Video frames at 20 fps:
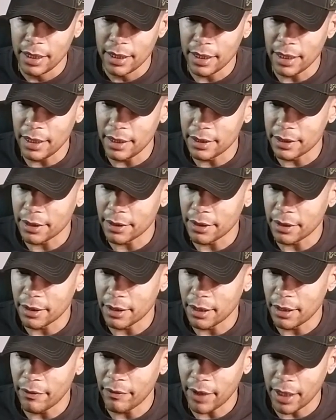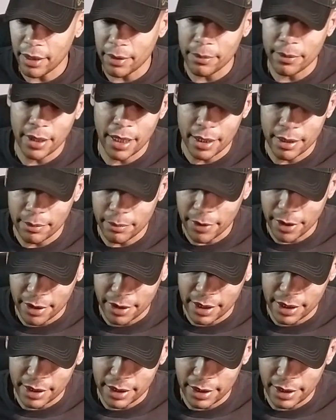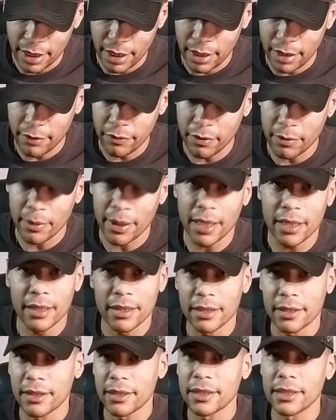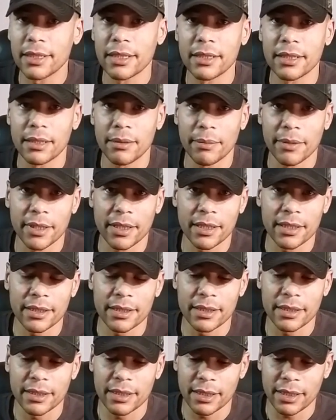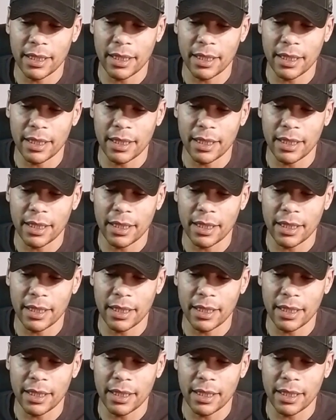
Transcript: these are available on the market today for about 160 bucks.